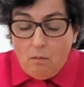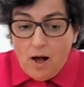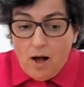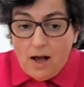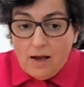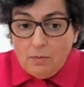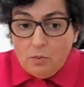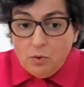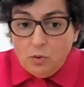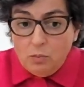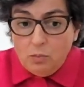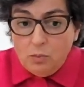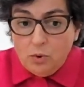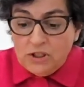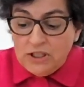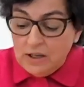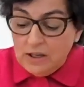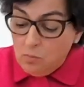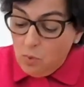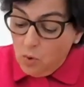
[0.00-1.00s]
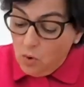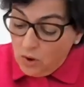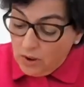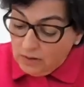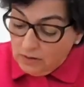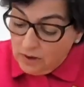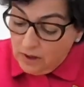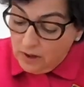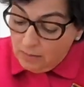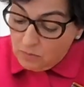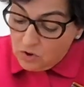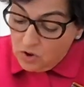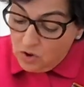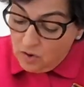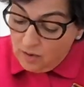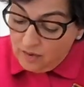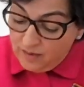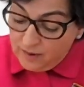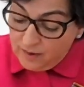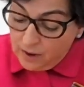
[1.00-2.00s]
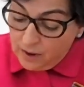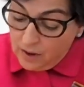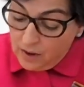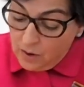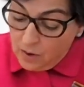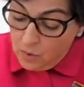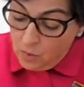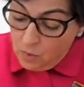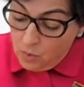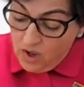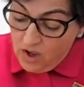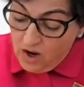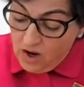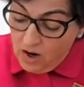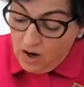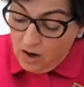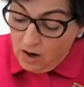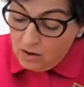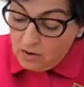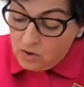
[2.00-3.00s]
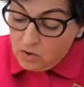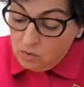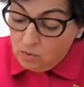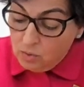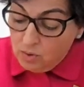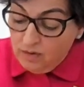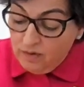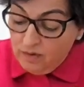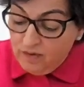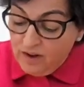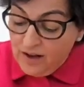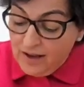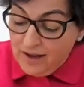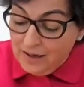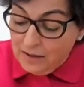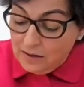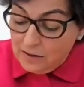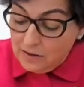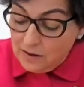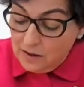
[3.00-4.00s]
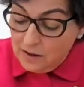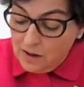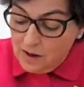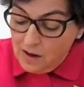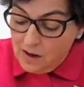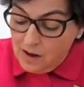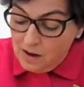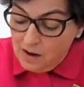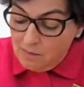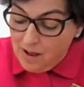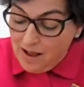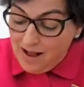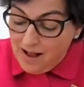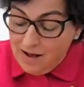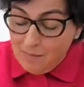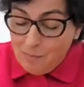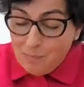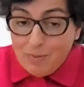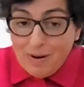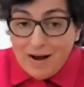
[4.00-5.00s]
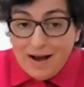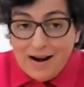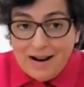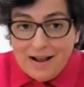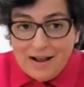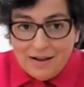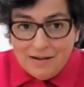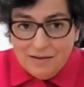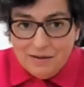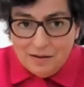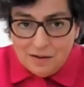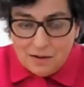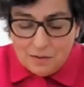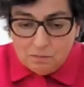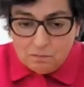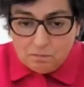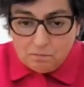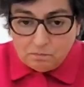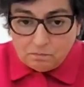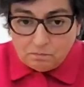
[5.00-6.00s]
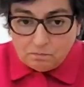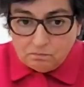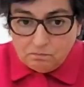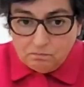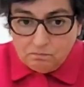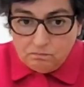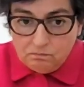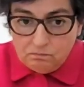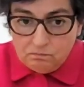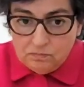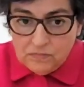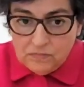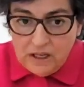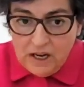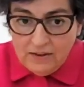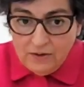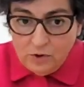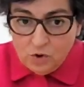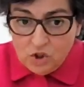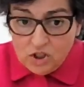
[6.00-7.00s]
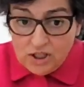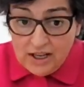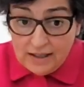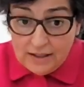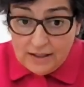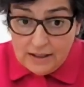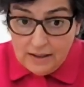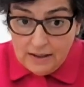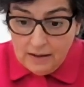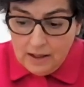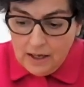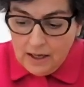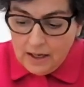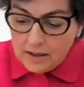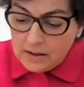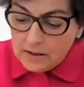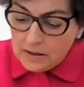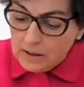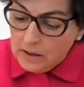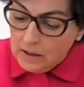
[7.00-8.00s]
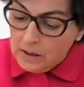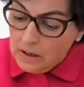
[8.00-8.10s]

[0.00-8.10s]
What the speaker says: would put it more in terms of where do we find a balance, understanding that,